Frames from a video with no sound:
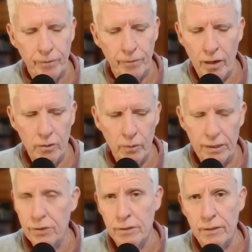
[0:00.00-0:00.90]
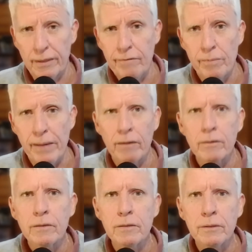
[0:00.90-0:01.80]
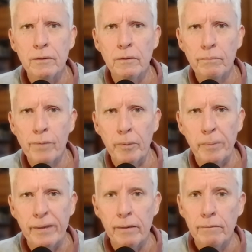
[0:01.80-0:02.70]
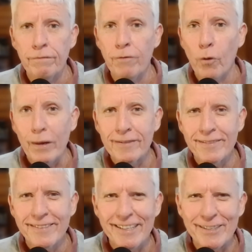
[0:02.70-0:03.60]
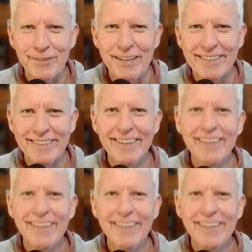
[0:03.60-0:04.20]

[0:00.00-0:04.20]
I always just leave them out until probably 4 weeks, 6 weeks.